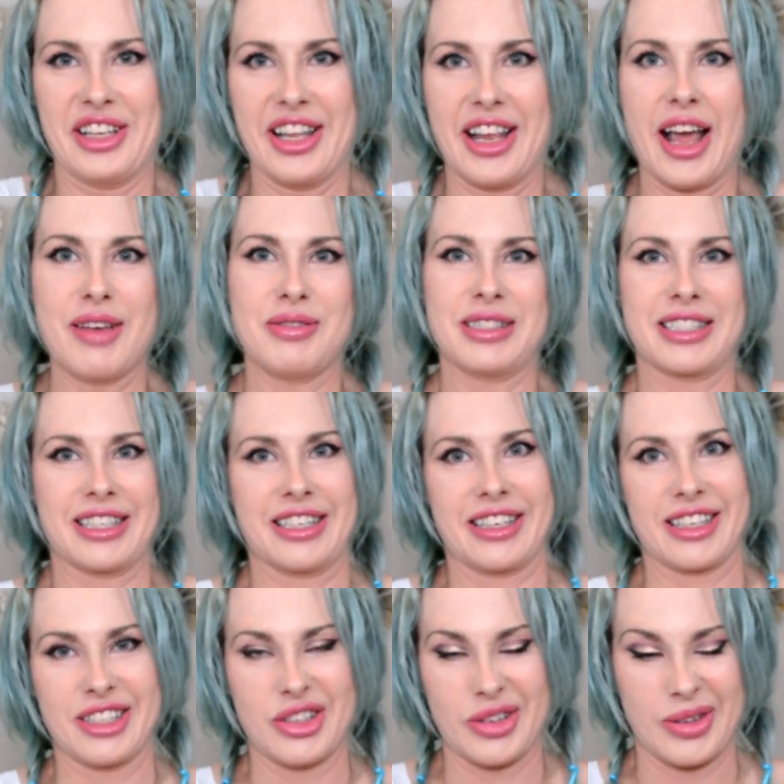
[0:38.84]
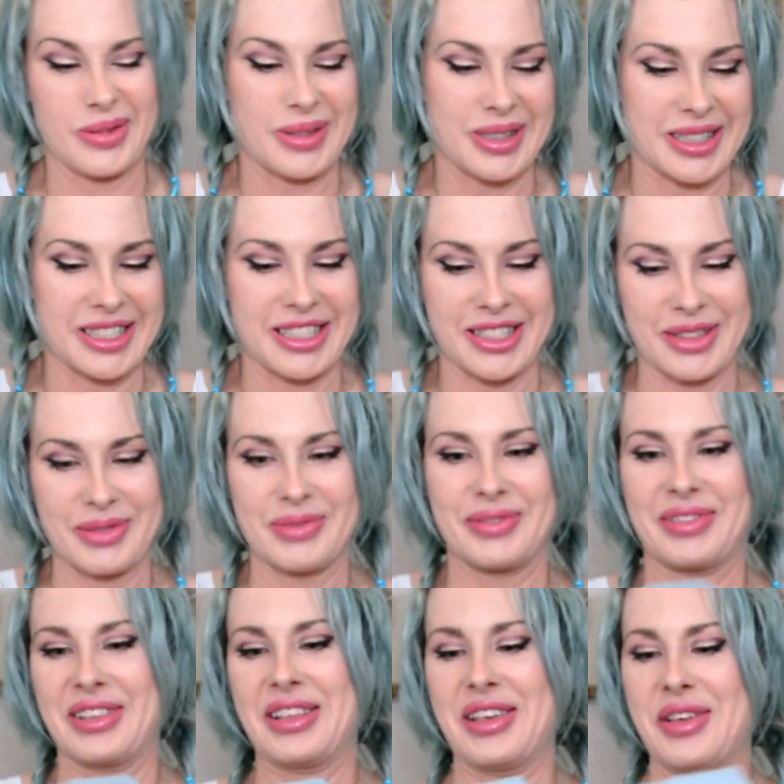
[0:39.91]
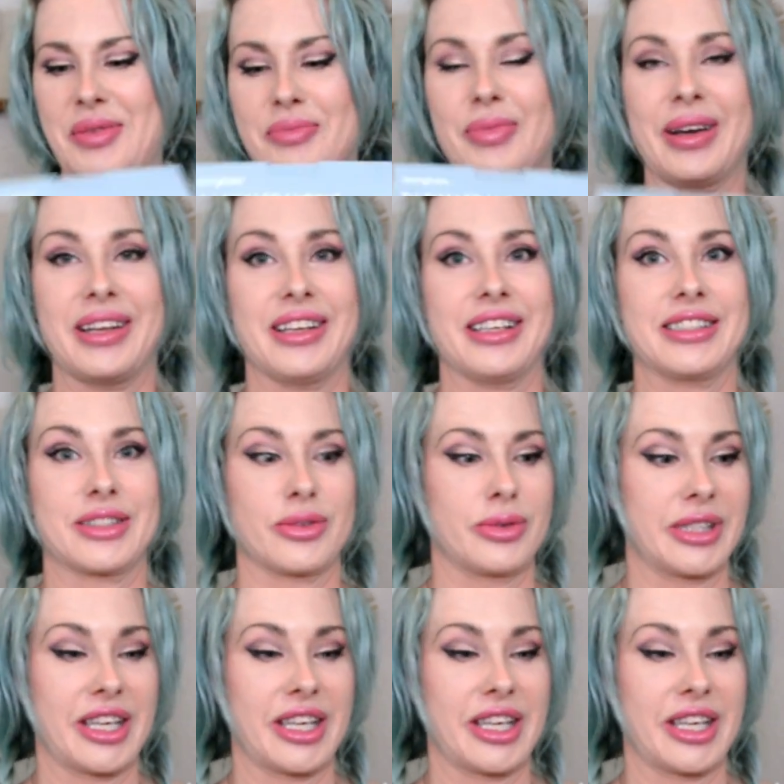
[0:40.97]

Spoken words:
I'm just kidding, I knew it was this, but it's a really